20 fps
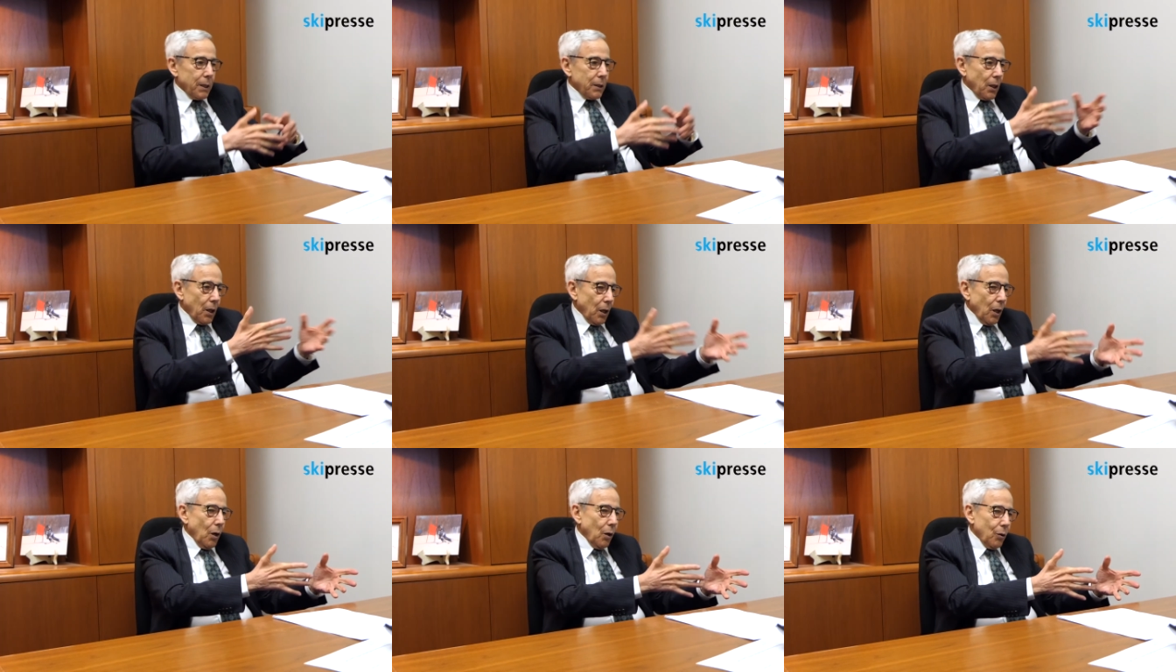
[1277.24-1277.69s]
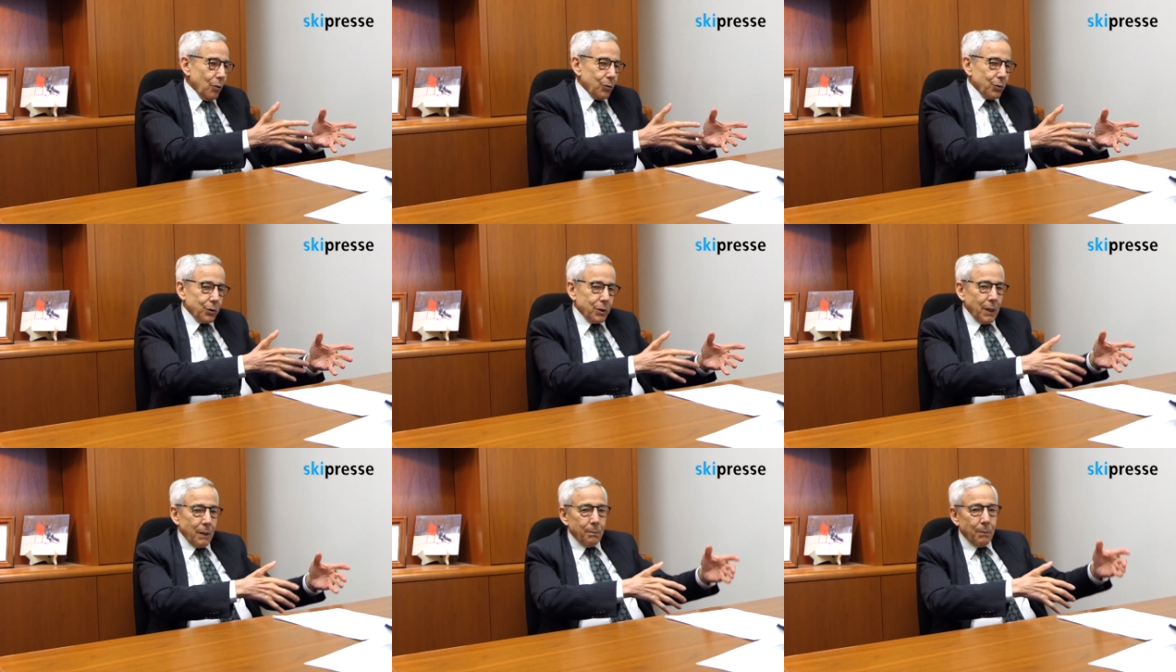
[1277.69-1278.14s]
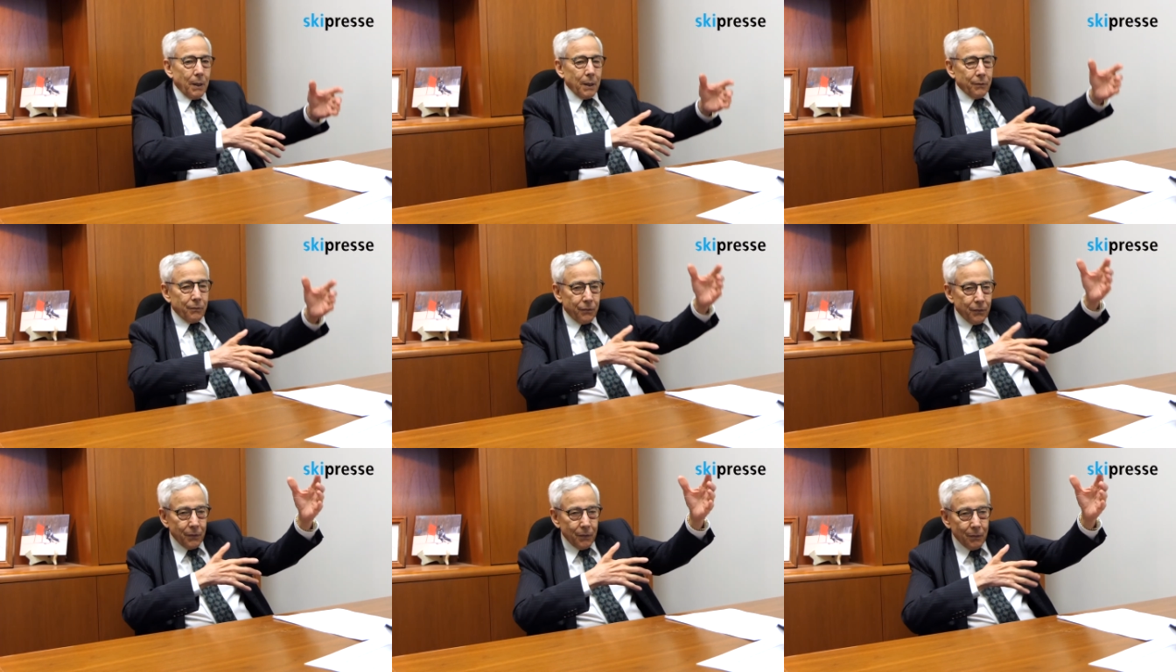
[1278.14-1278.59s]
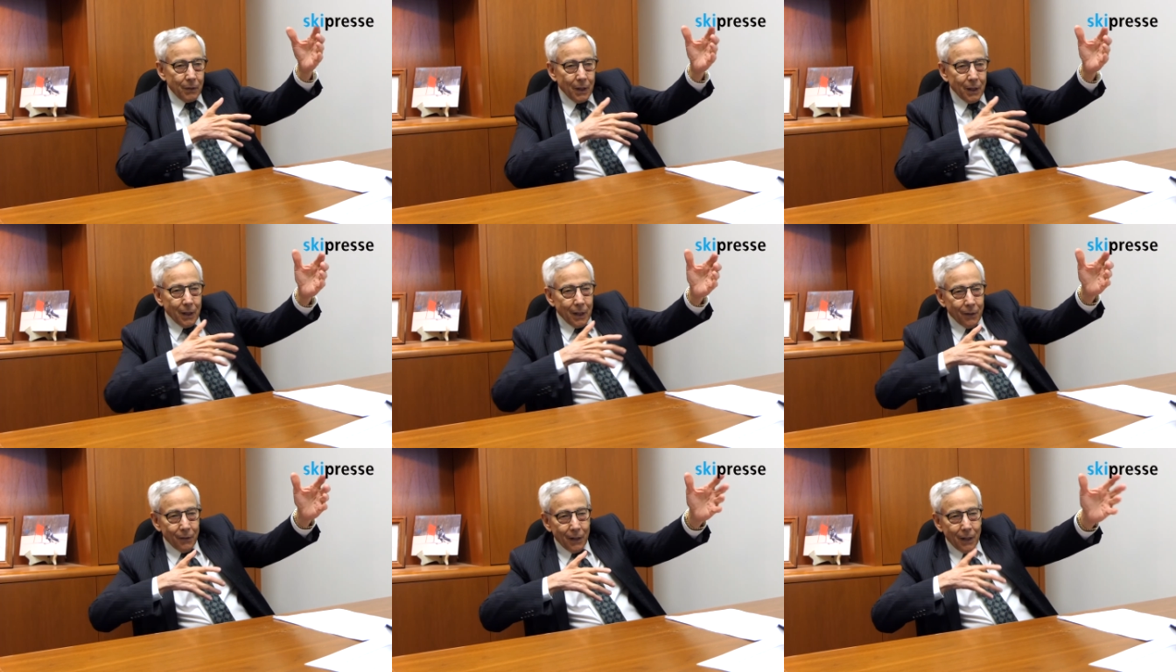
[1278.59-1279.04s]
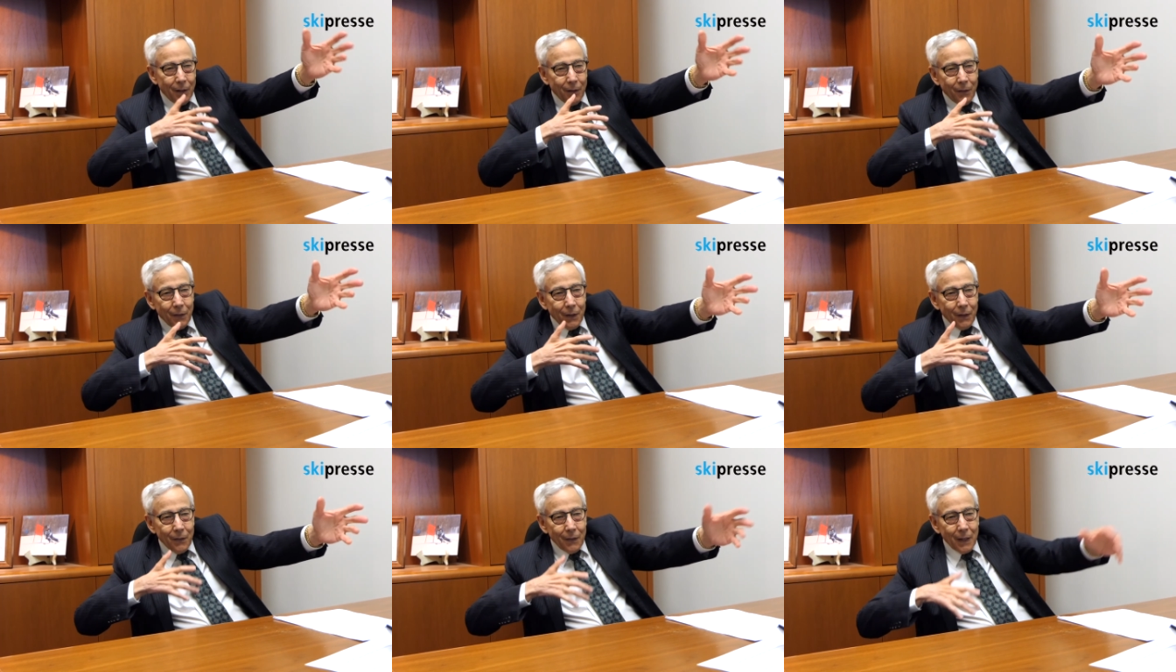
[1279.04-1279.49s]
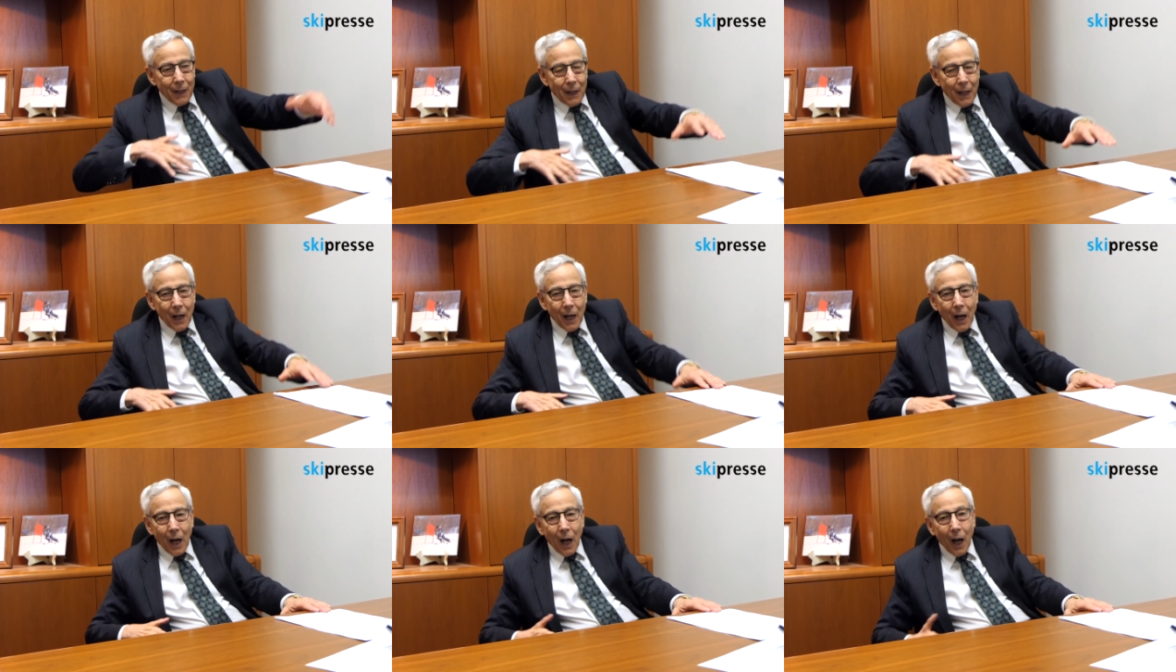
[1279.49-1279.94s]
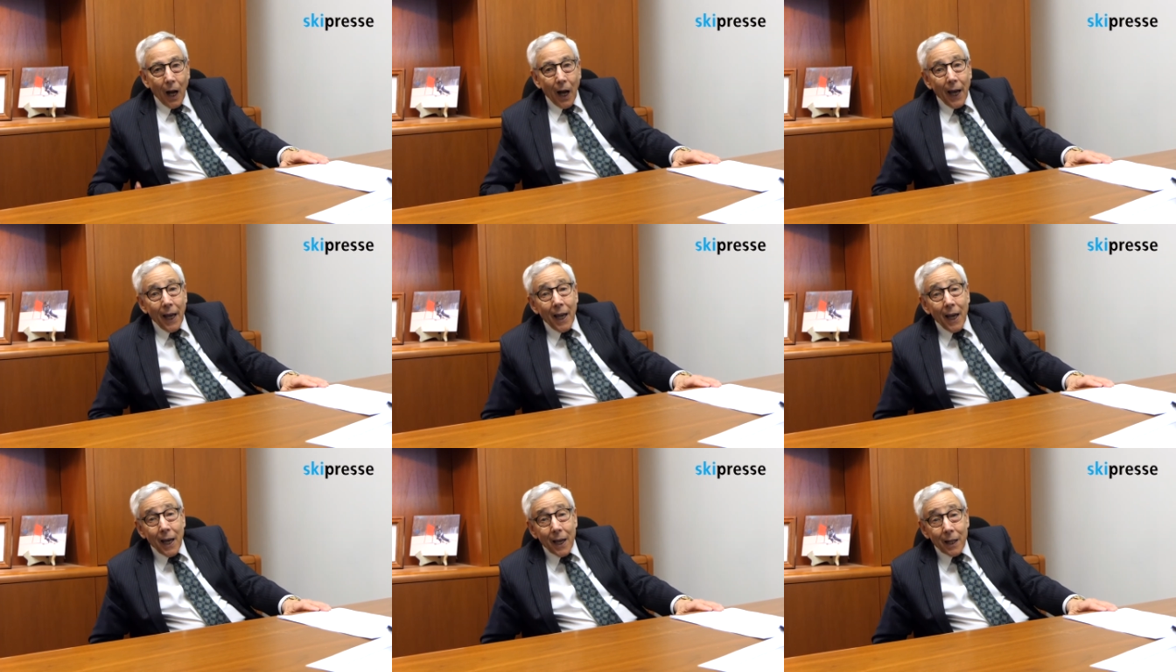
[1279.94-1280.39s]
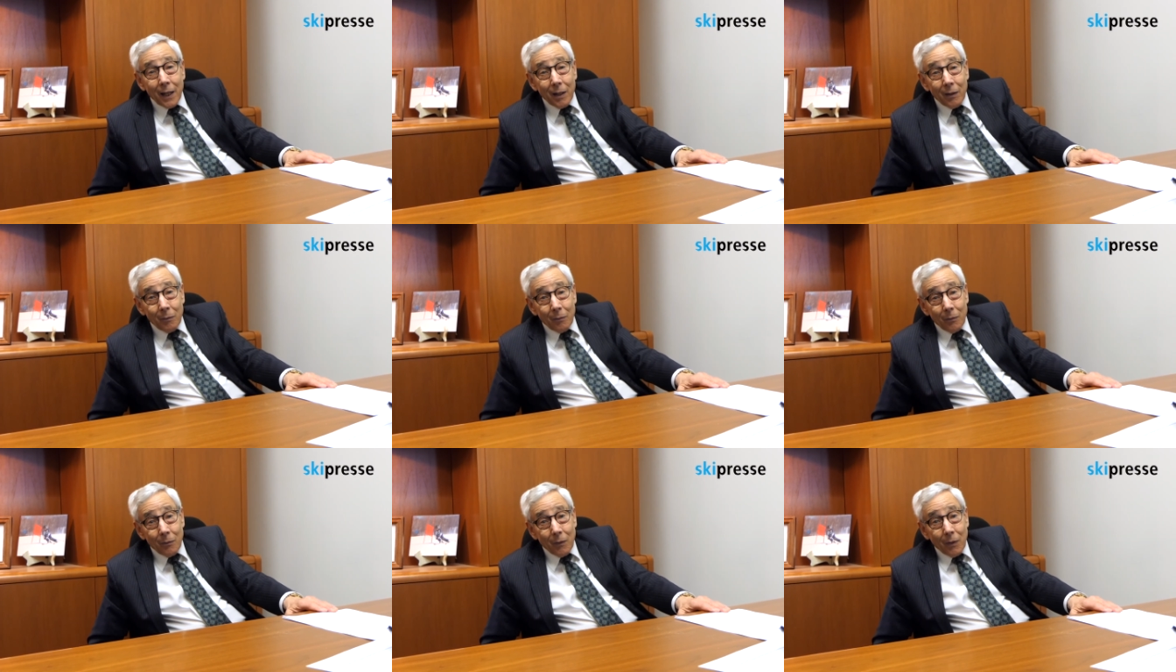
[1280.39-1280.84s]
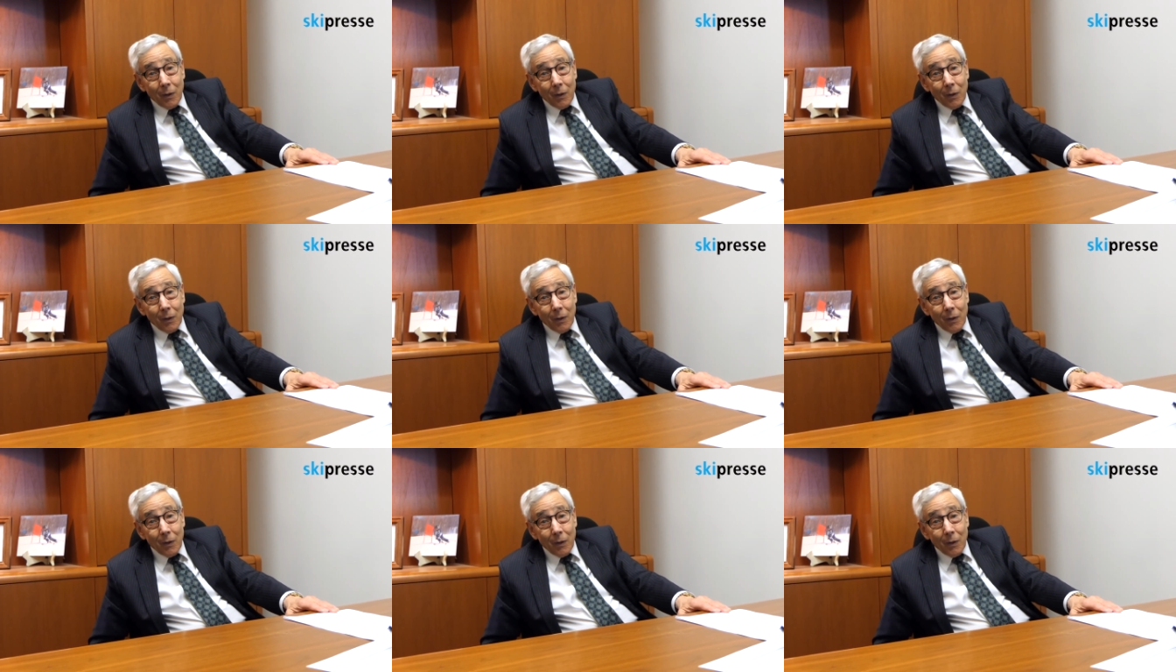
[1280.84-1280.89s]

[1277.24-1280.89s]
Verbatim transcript: clothes. They bought. Uh, I had a.